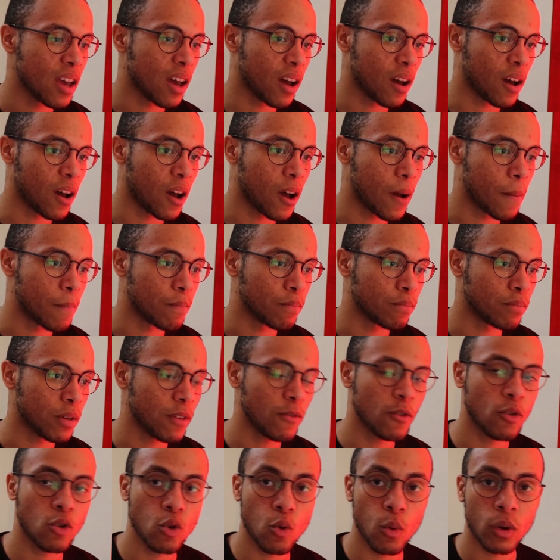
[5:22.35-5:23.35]
But
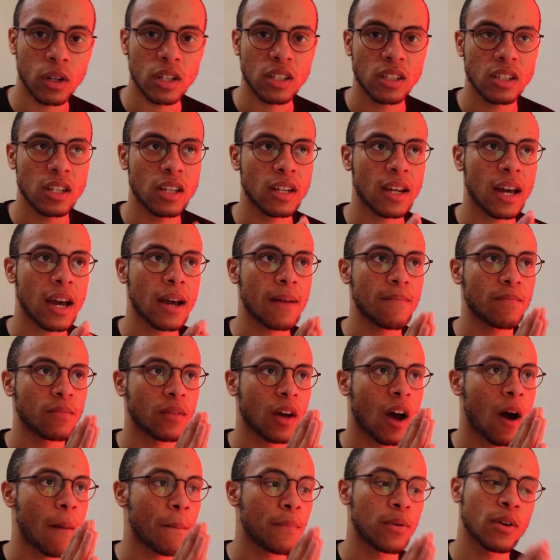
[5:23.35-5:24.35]
if you do want to see that,
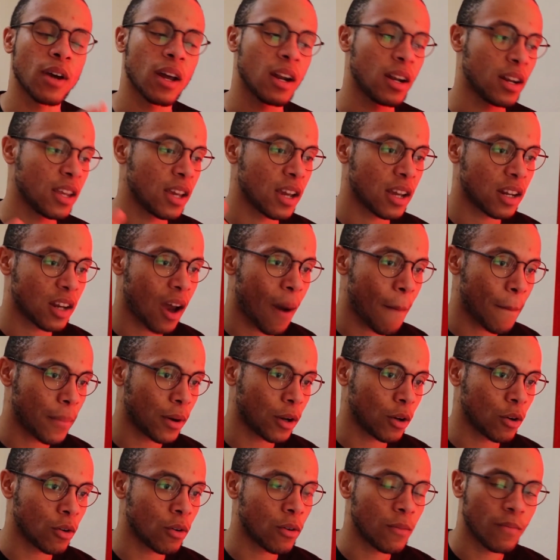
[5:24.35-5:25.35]
I'll put a link down
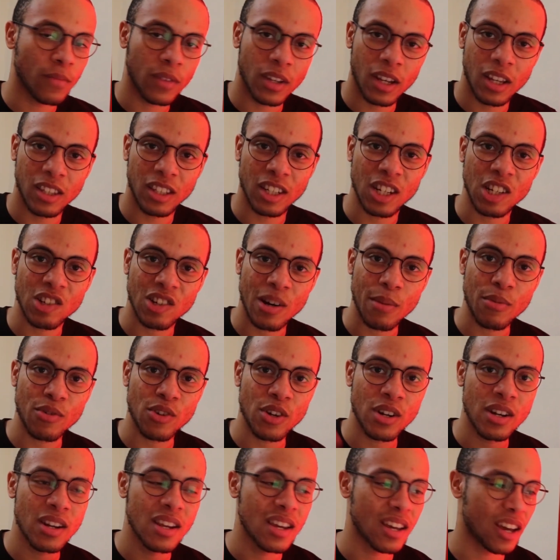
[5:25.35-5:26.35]
below in the
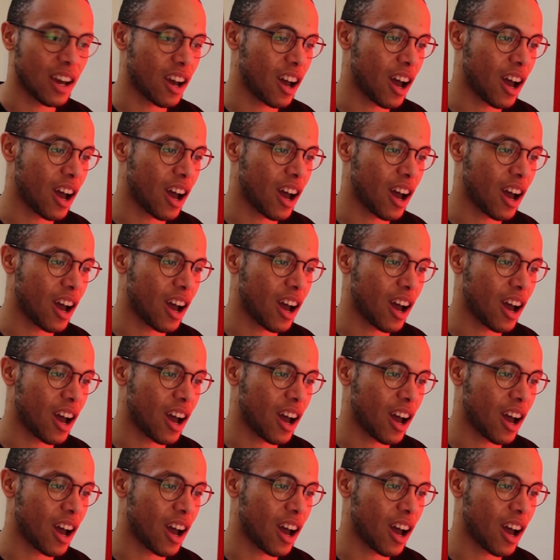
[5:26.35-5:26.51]
description.